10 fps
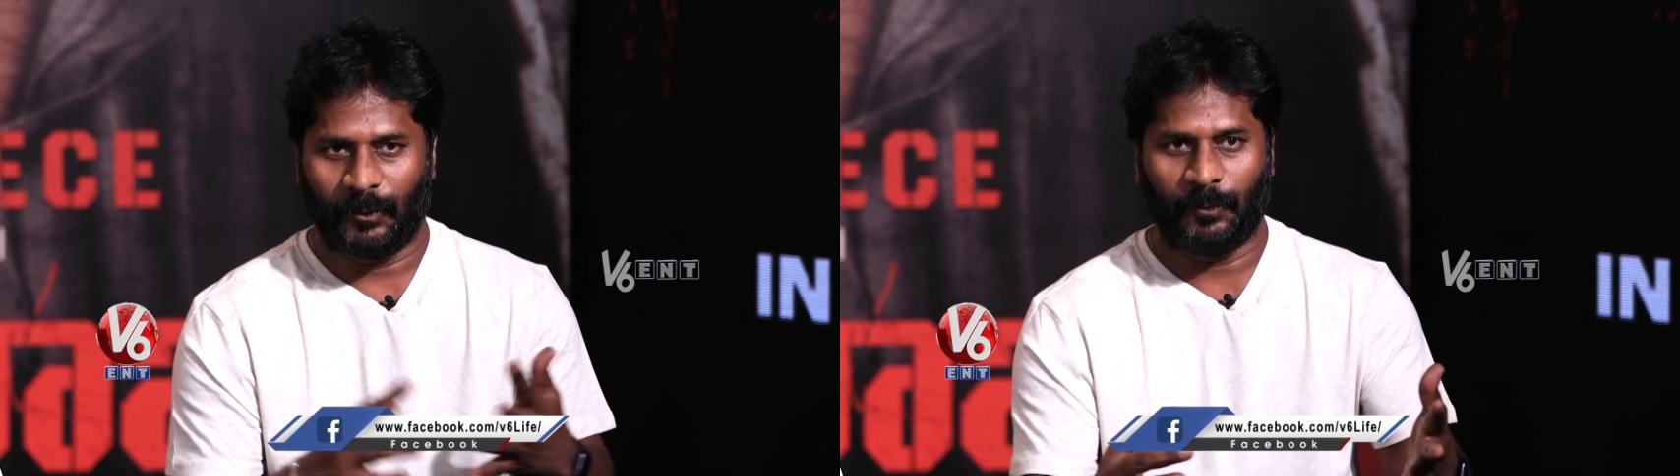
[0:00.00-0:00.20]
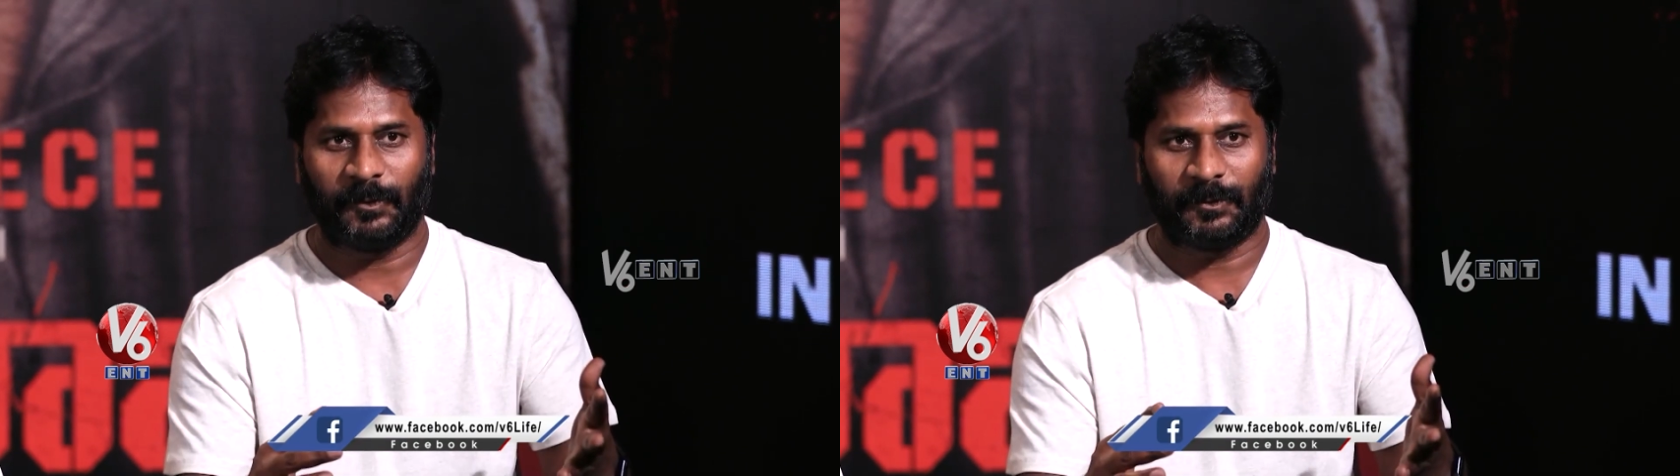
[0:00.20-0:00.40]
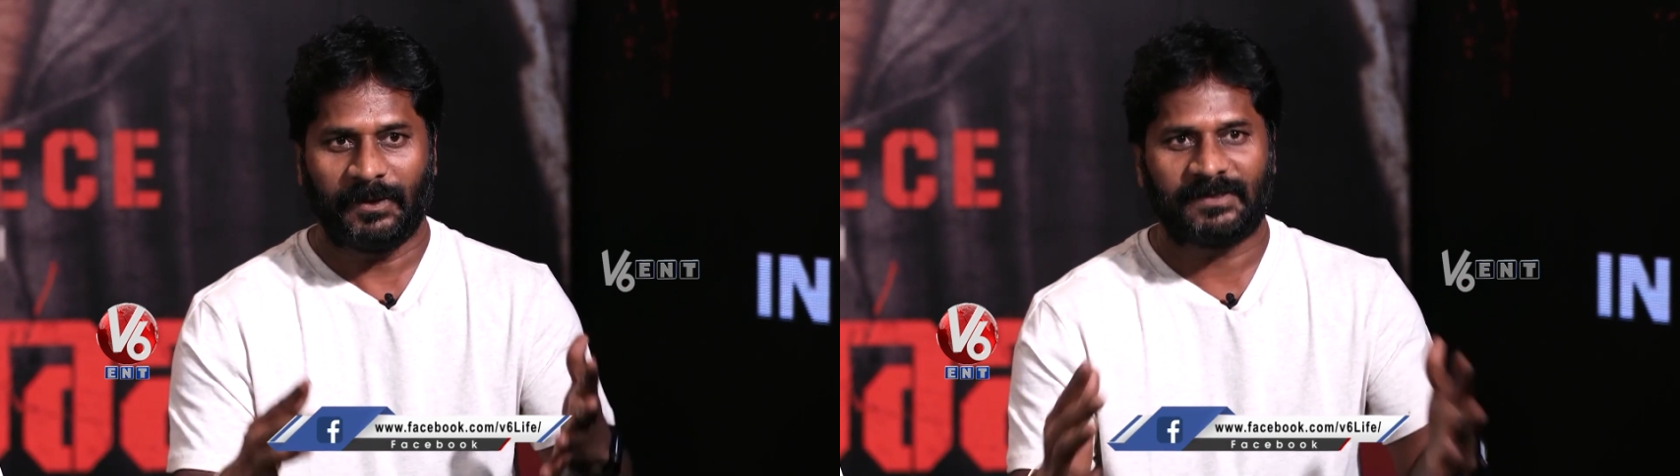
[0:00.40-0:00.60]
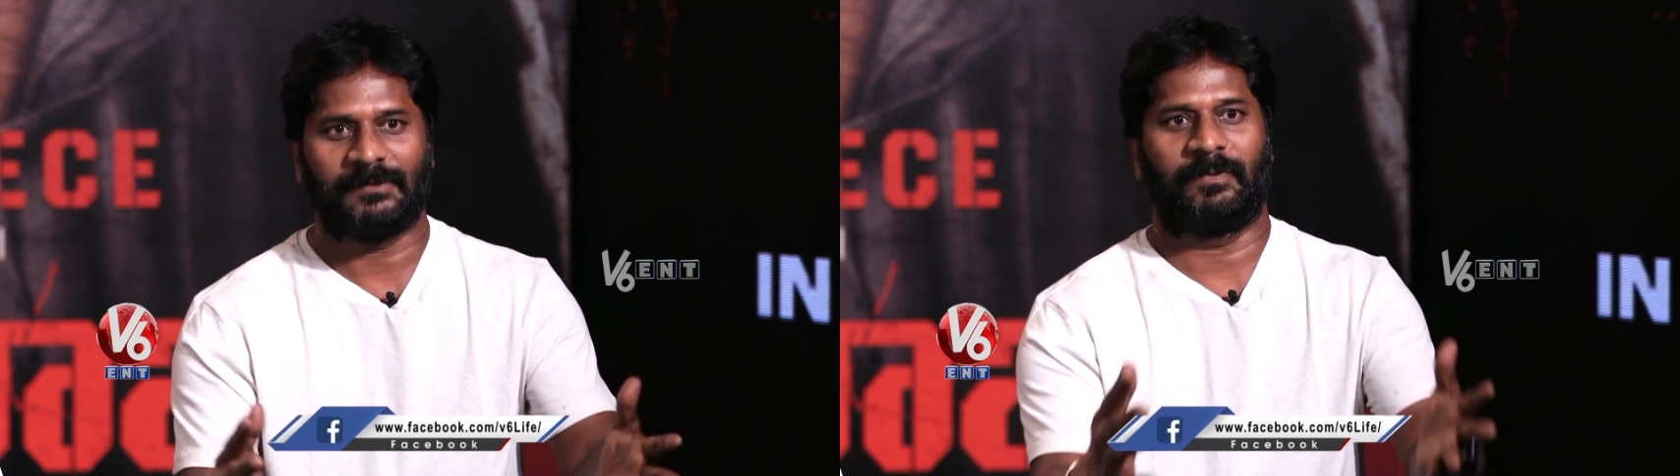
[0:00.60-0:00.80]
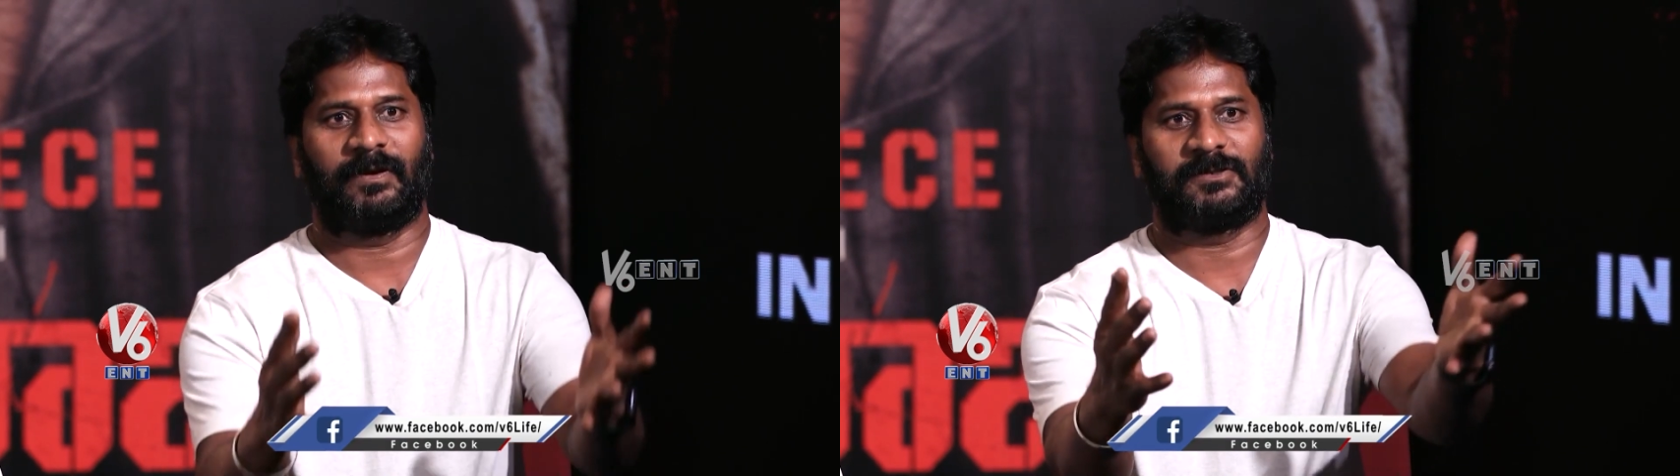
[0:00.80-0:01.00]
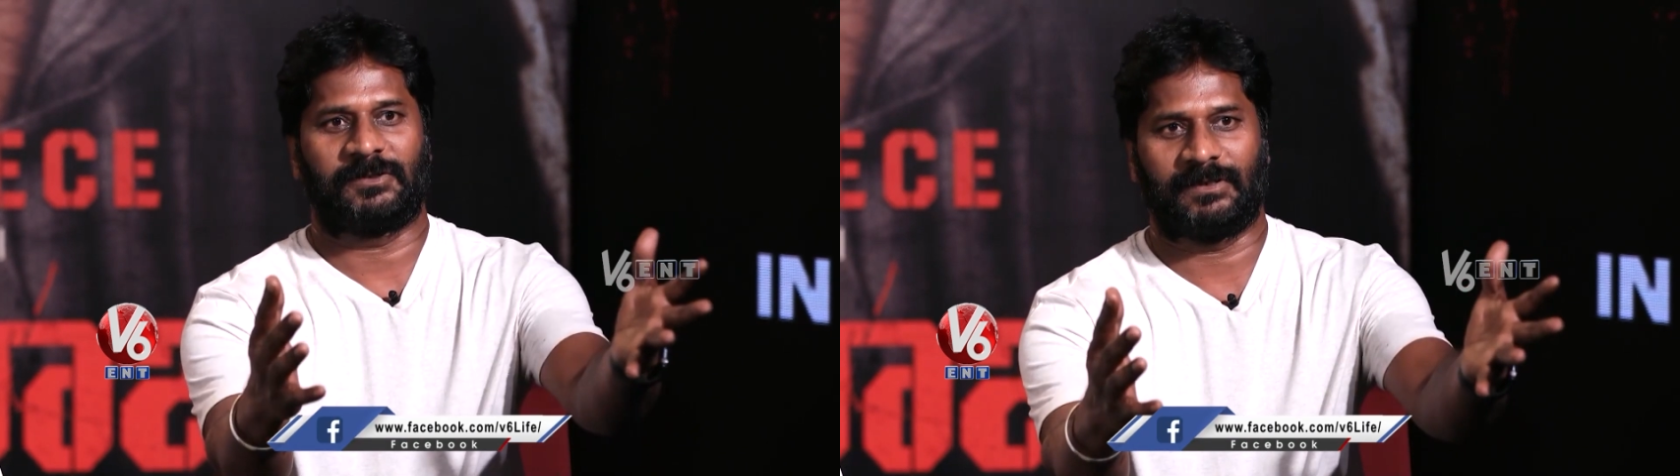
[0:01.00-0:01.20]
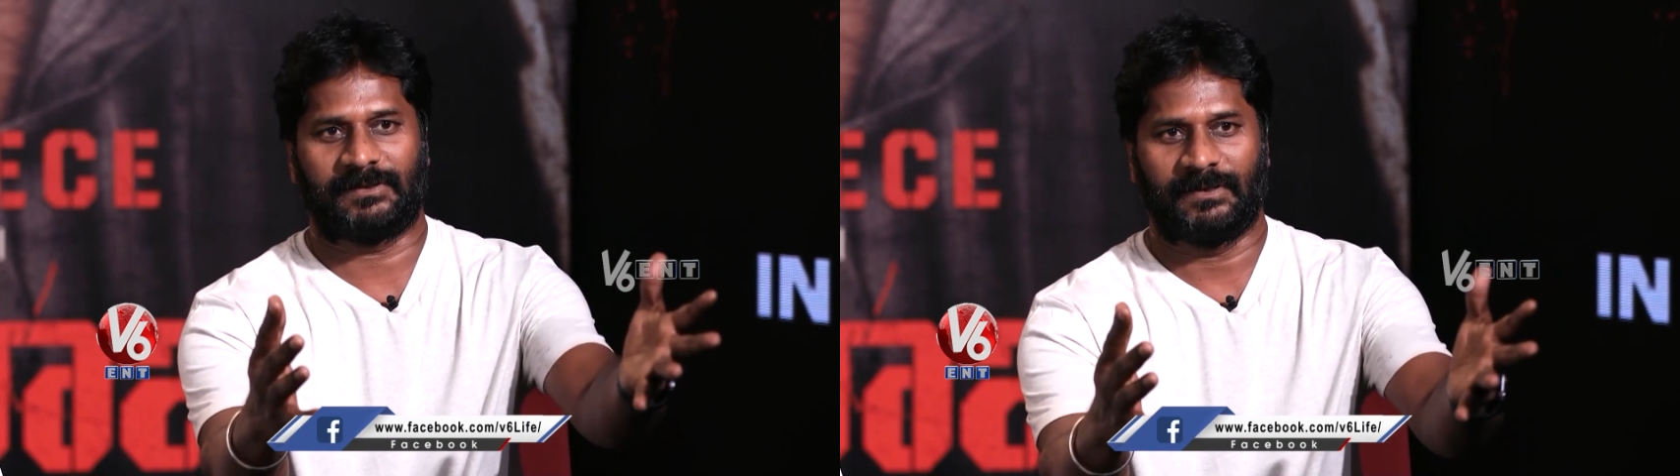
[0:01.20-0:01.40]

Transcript: Kupatuti, it's a precious.